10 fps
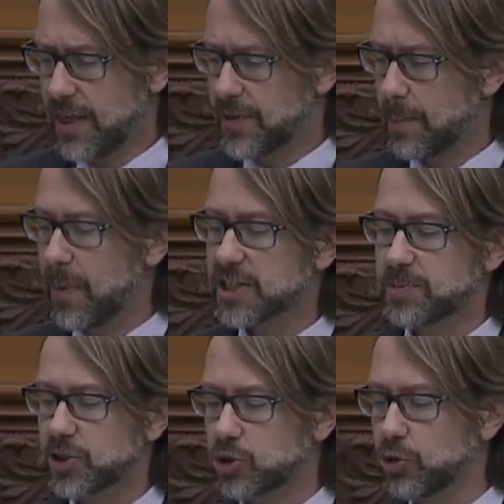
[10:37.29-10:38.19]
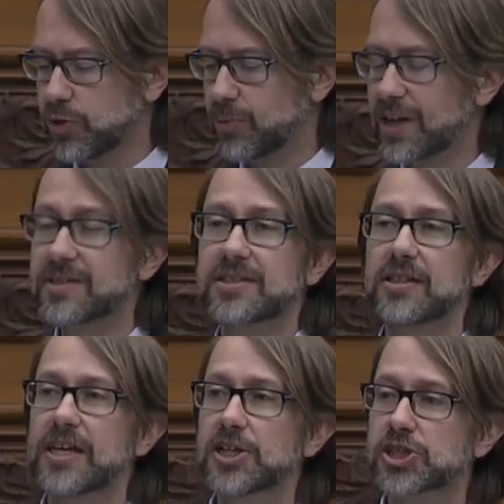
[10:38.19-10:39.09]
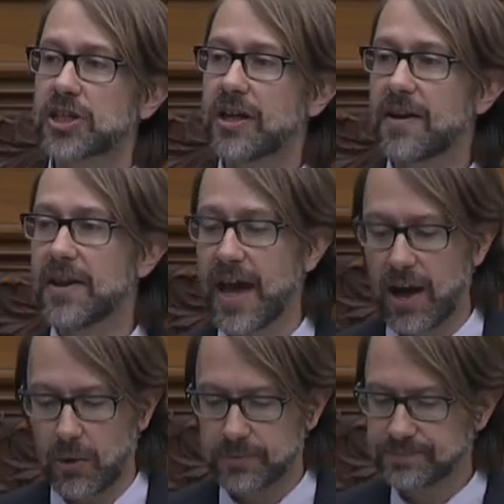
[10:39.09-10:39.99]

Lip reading: There must be truth and reconciliation now.